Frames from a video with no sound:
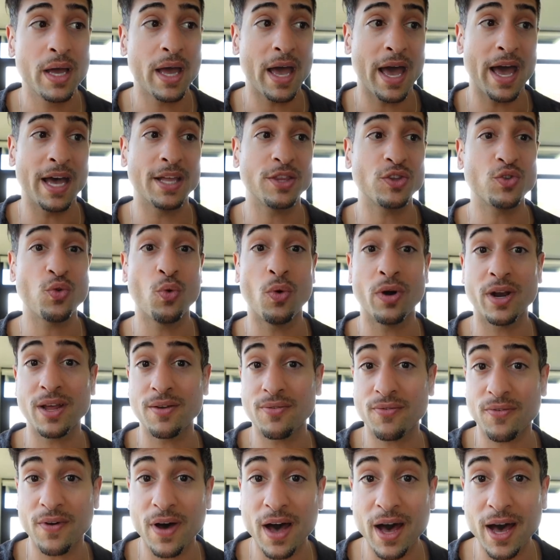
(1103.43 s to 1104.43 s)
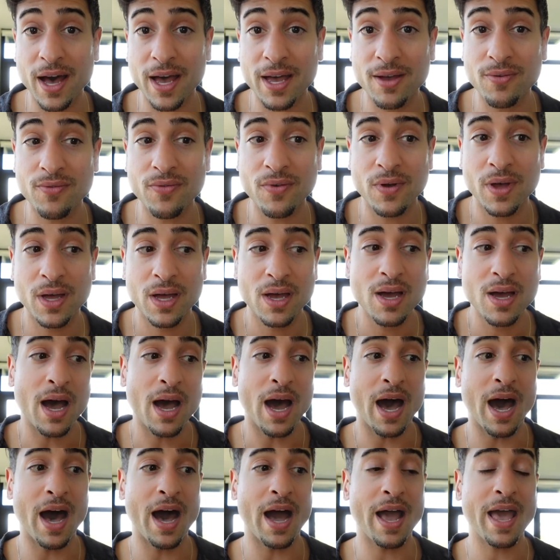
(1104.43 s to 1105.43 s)
At 25,
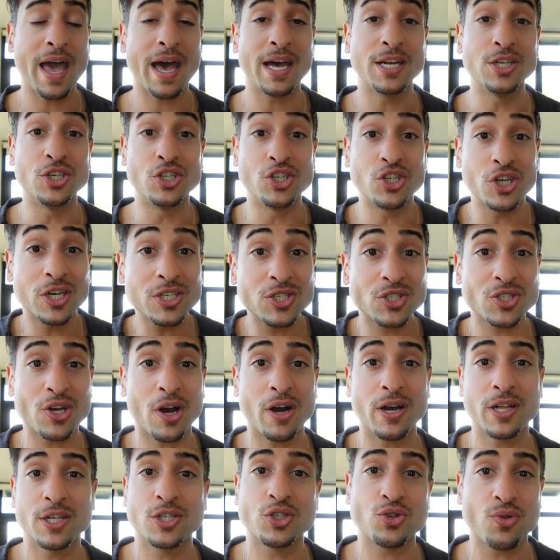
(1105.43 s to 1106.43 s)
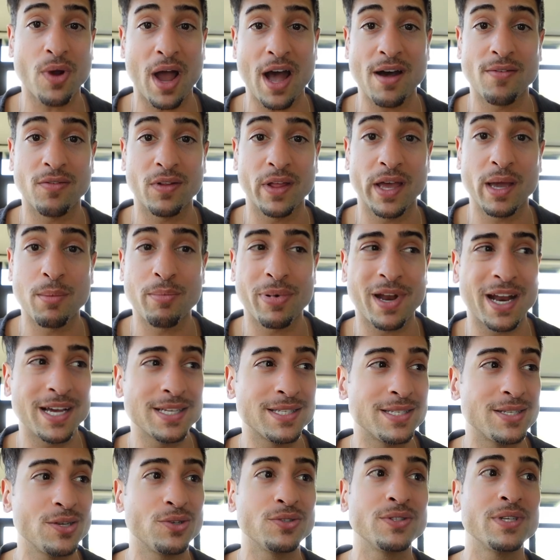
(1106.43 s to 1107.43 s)
I had just started traveling, but I
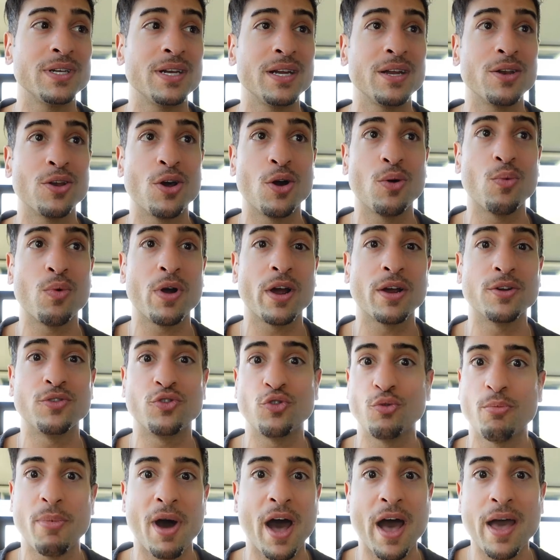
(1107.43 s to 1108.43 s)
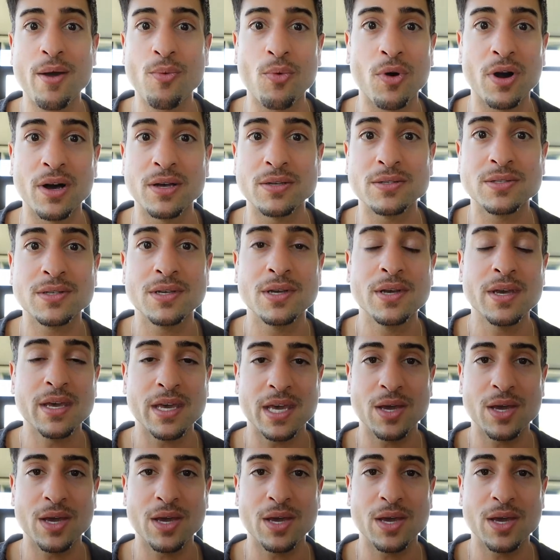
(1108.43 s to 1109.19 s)
still didn't know where Dubai was.